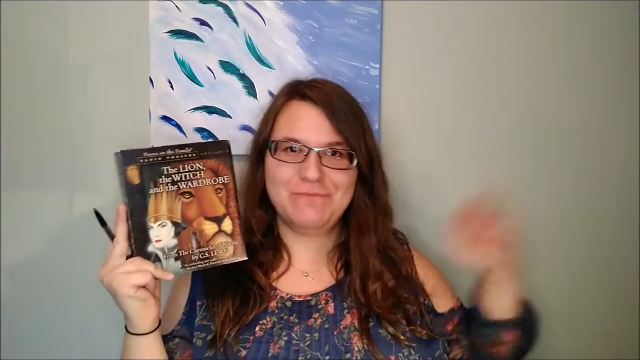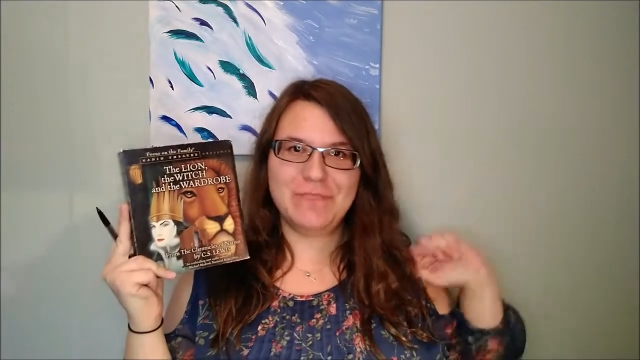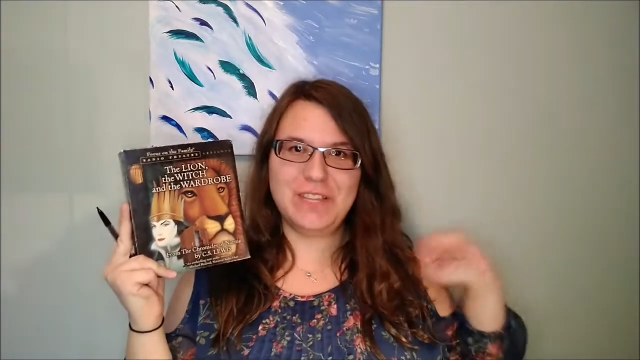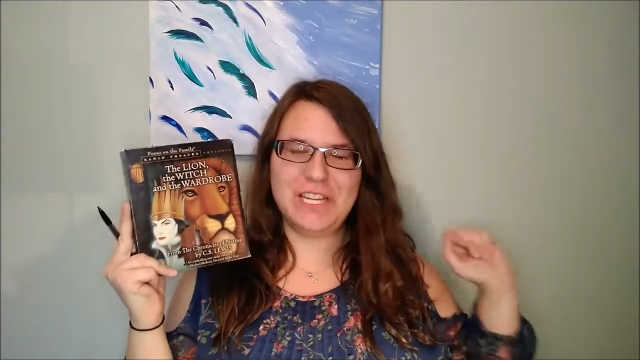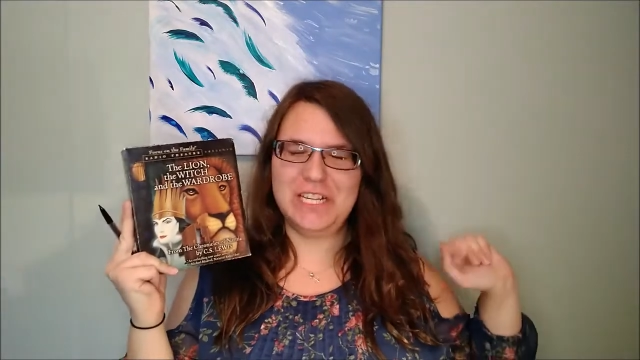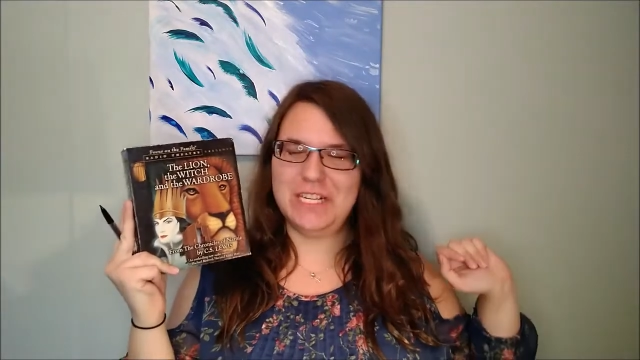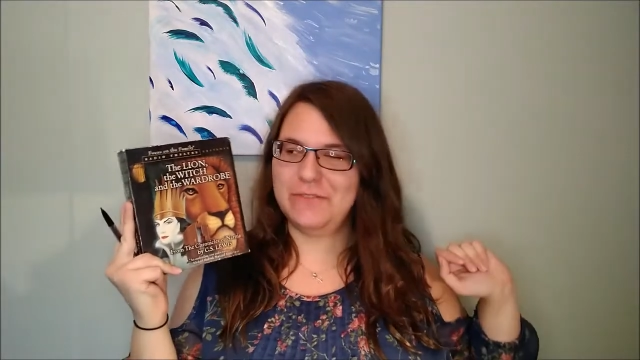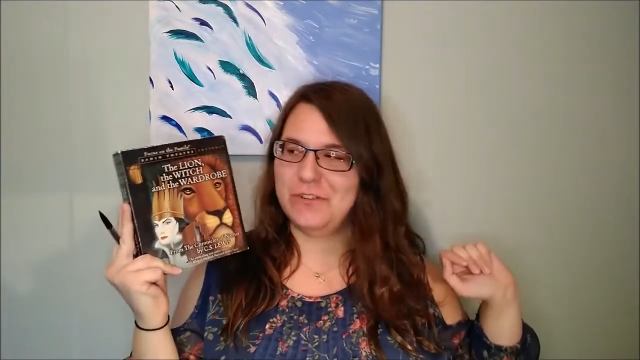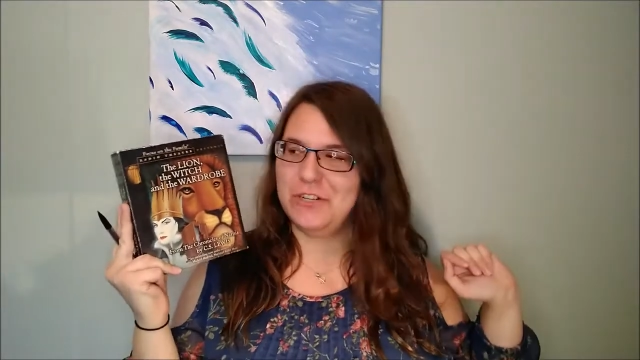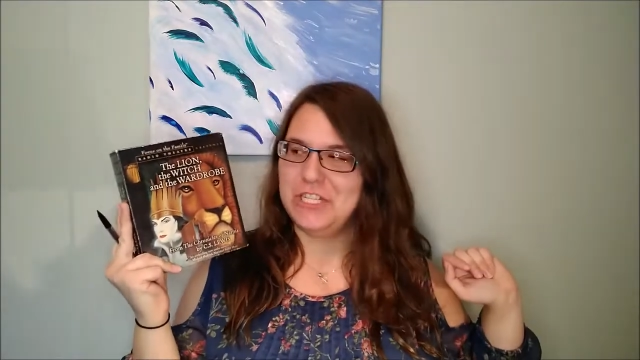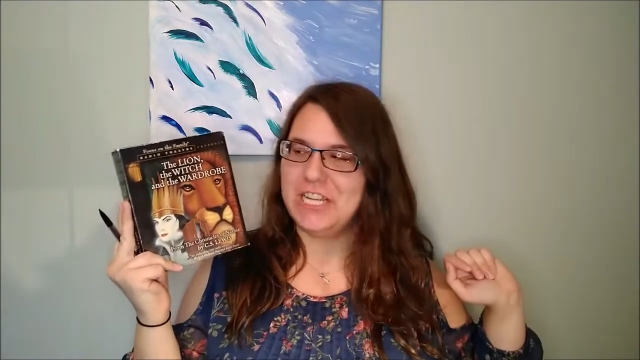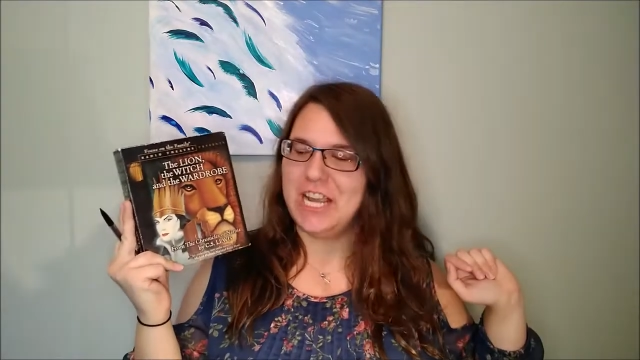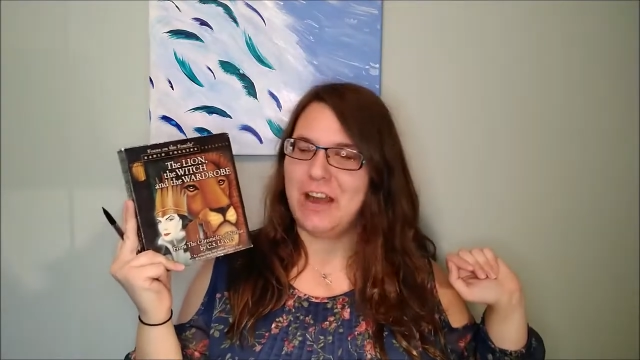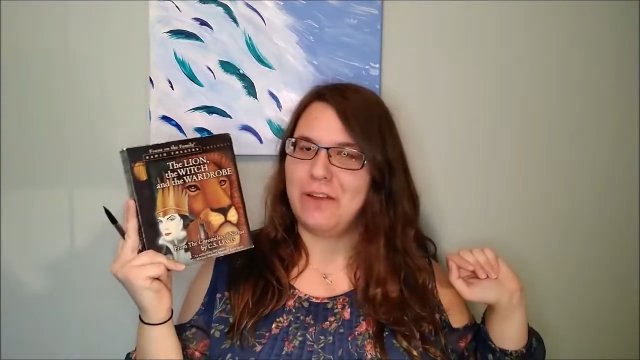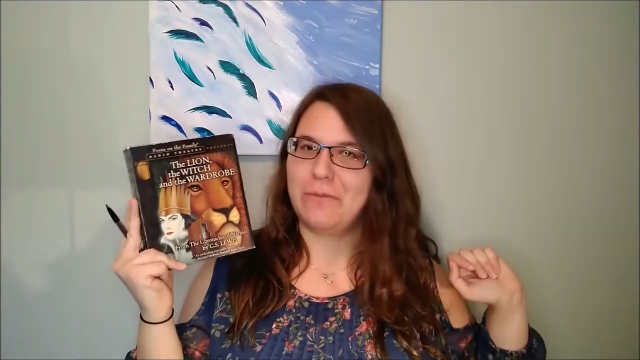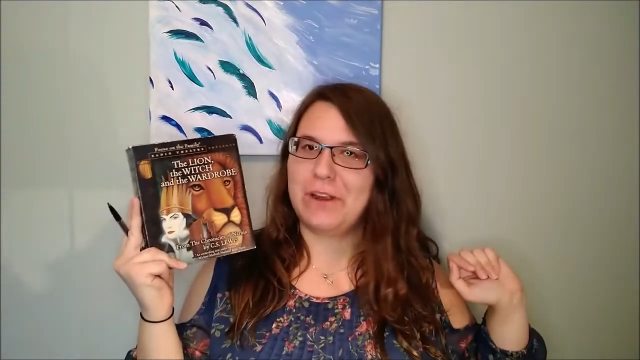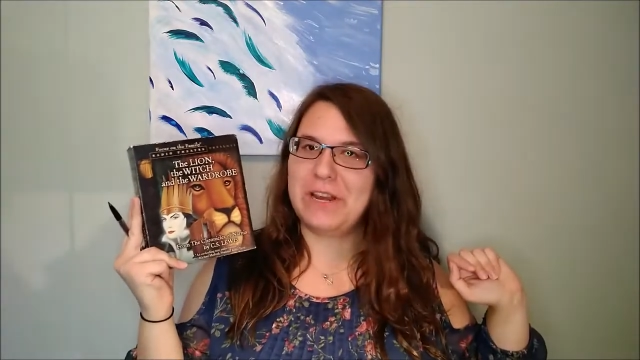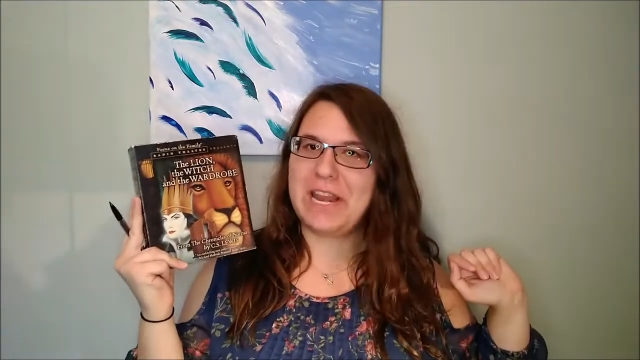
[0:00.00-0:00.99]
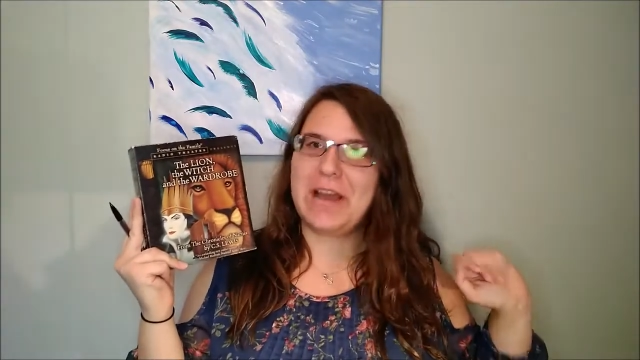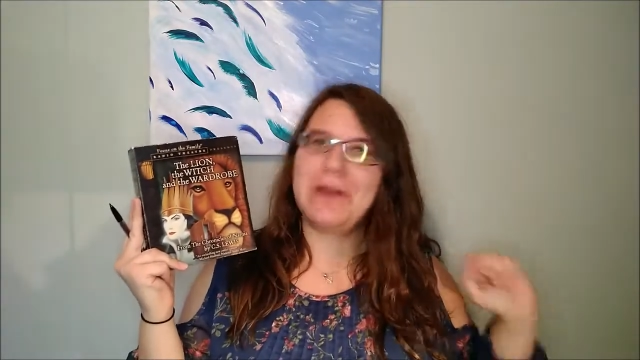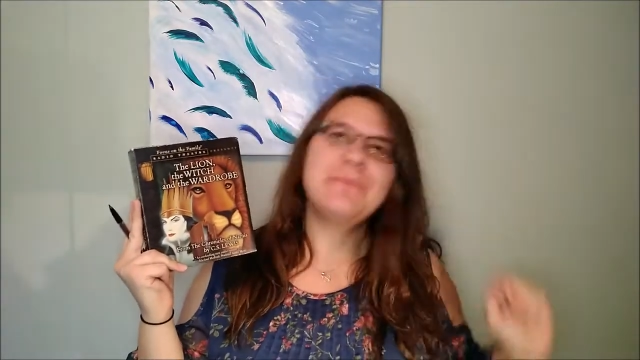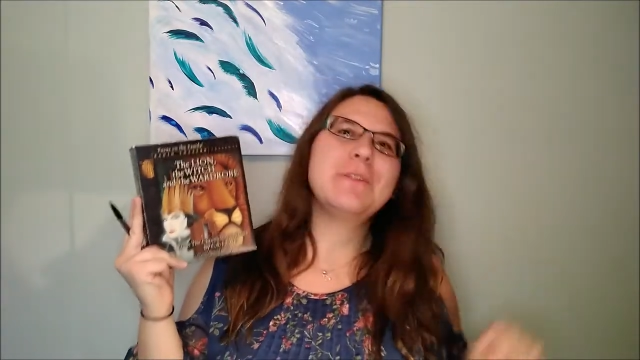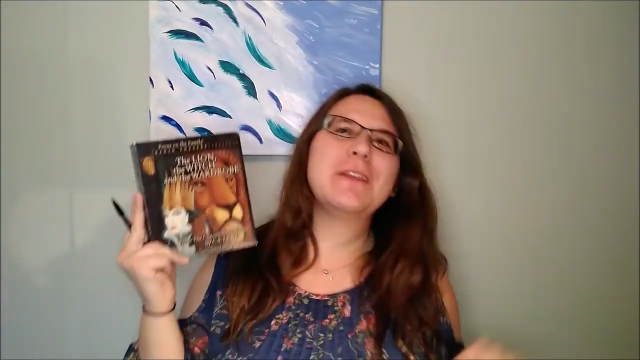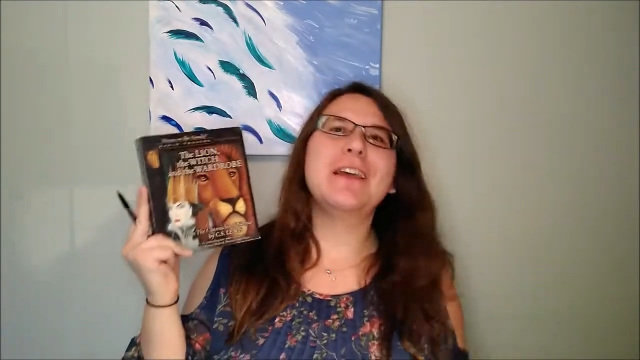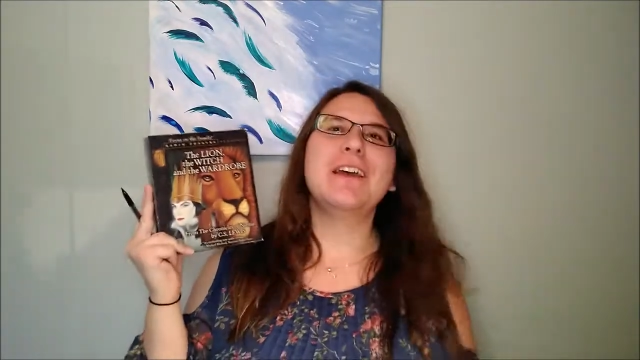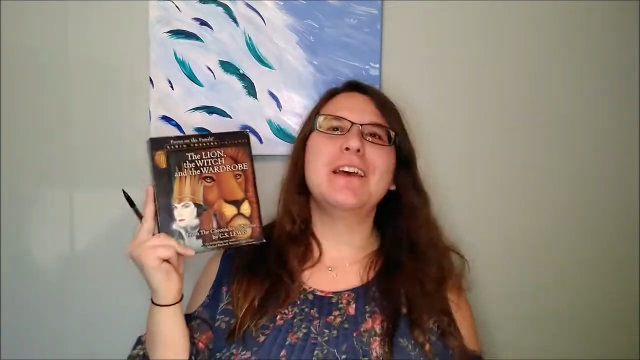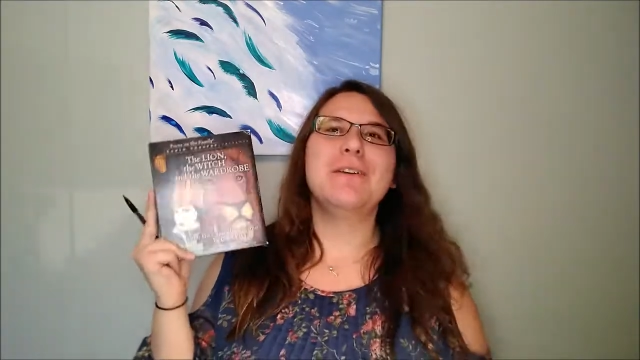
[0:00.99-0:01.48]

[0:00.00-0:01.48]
in a different town right now.